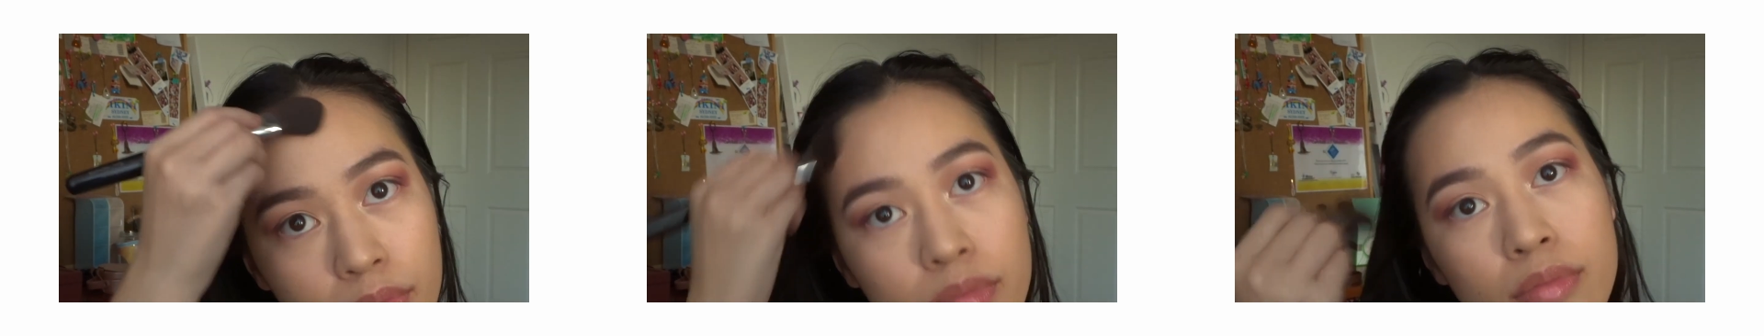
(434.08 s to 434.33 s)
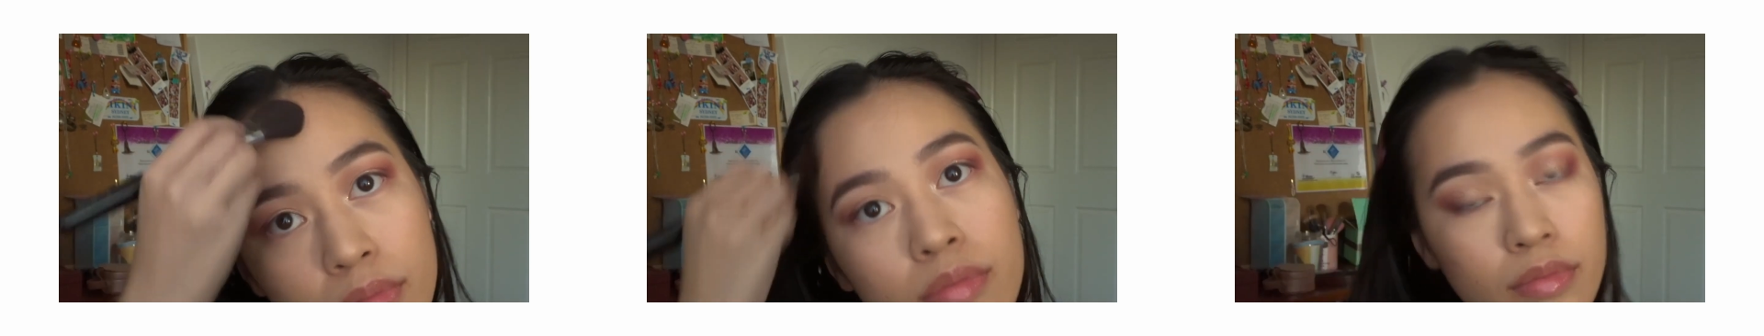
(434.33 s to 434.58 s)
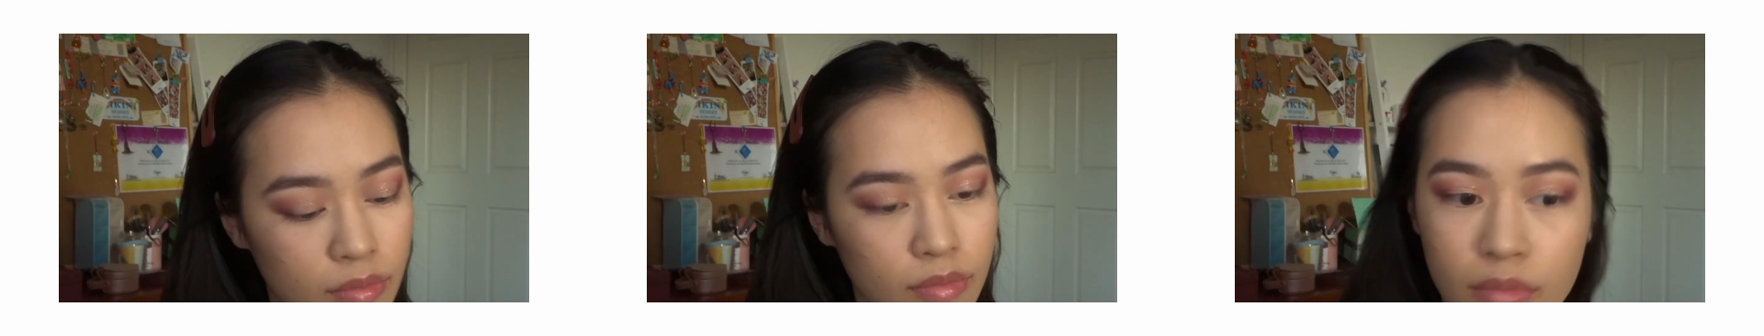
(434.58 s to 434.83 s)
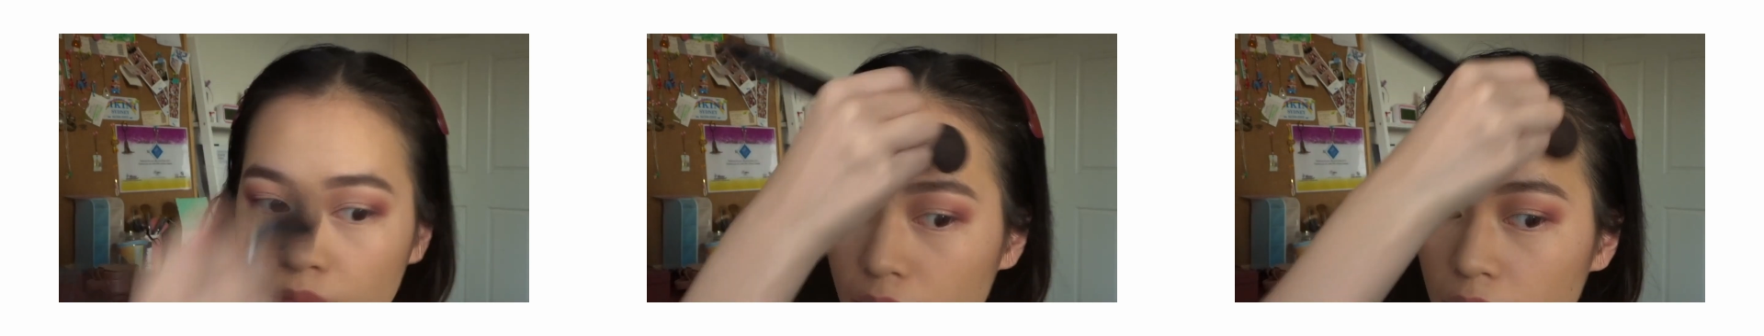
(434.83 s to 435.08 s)
And a
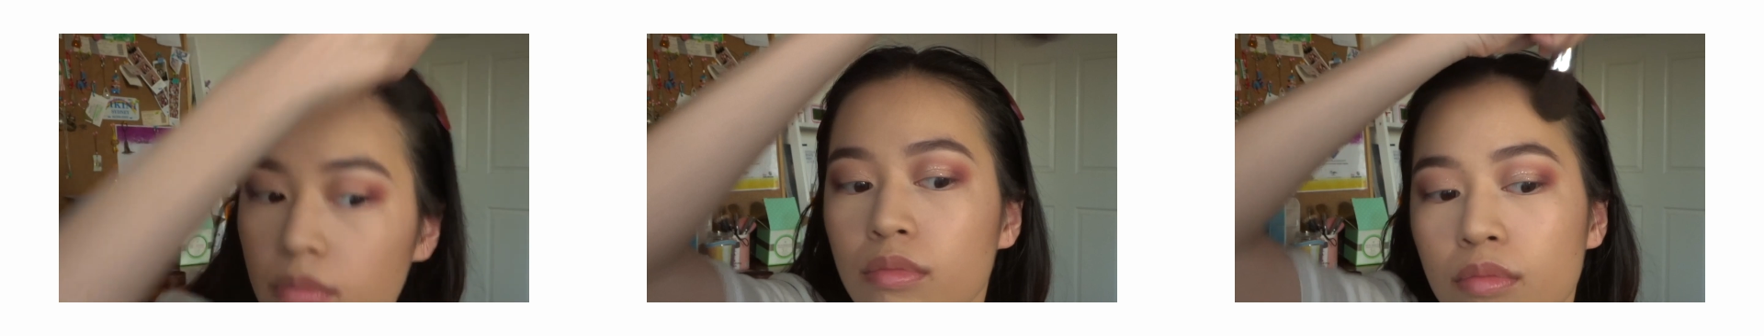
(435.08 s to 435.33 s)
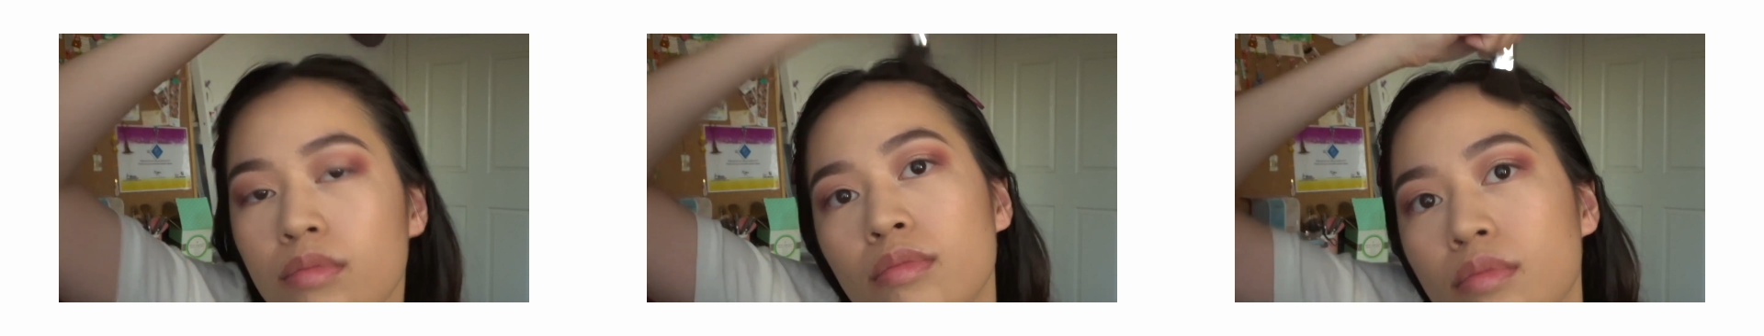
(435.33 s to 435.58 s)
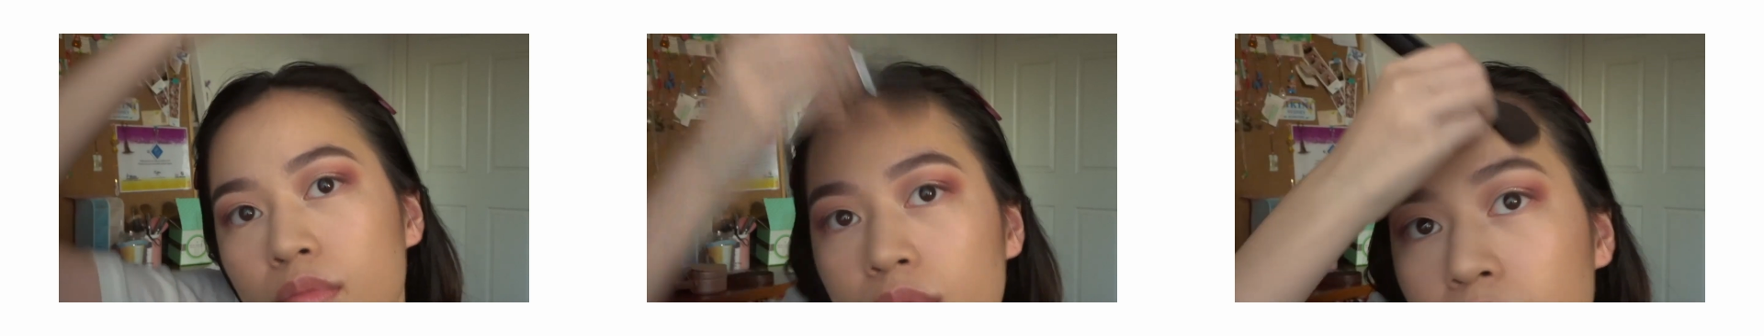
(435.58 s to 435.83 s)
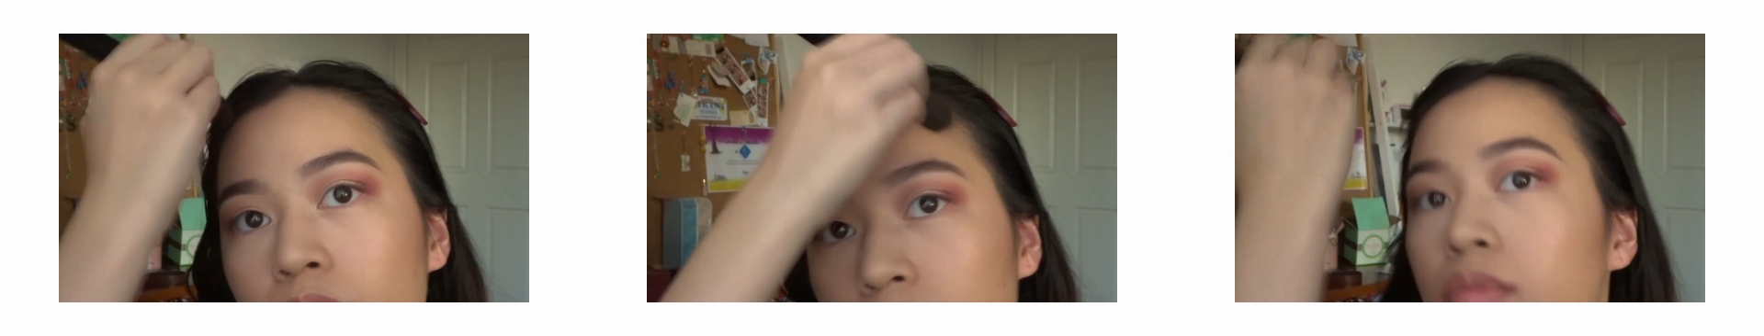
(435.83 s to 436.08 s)
little bit above the
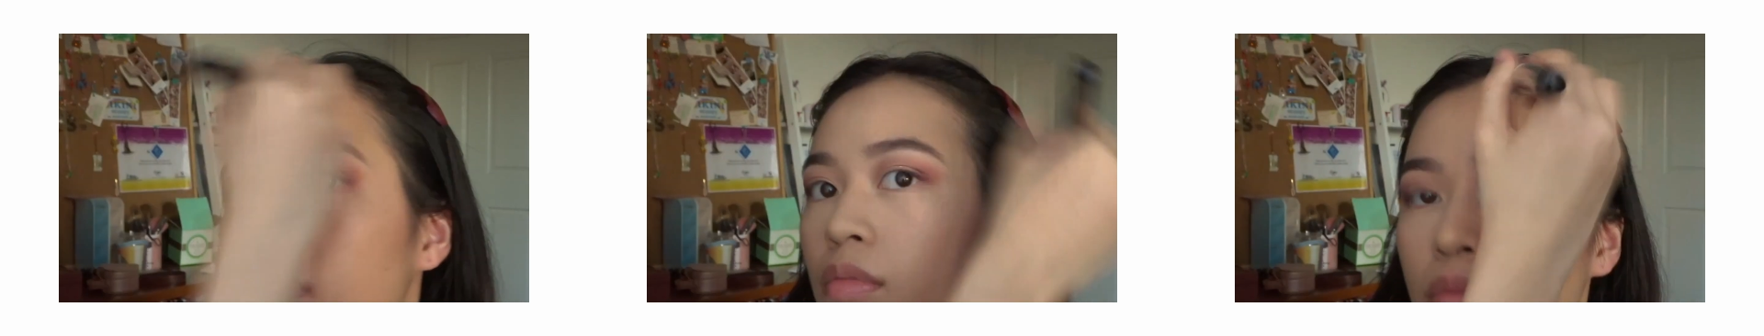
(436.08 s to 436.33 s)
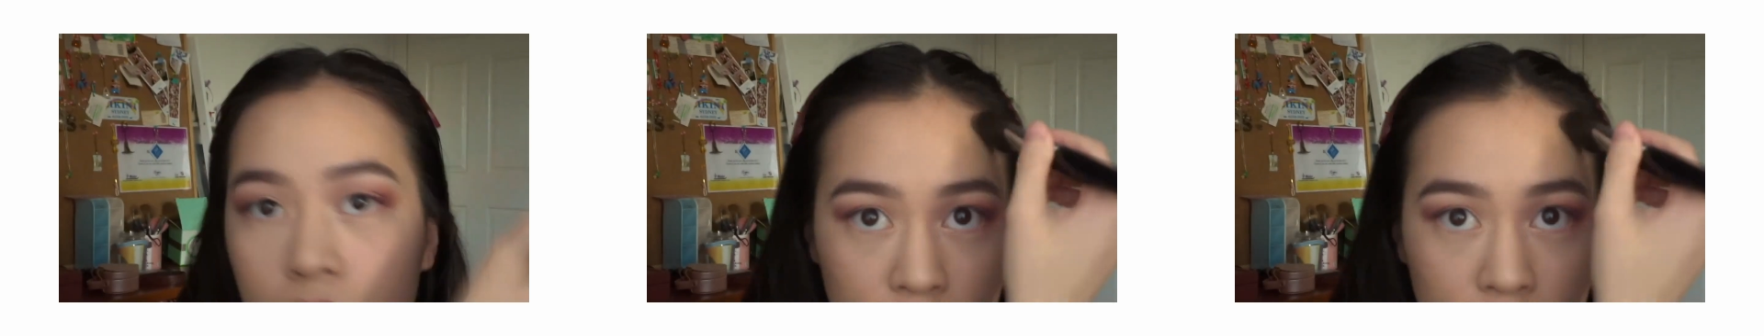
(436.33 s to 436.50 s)
forehead.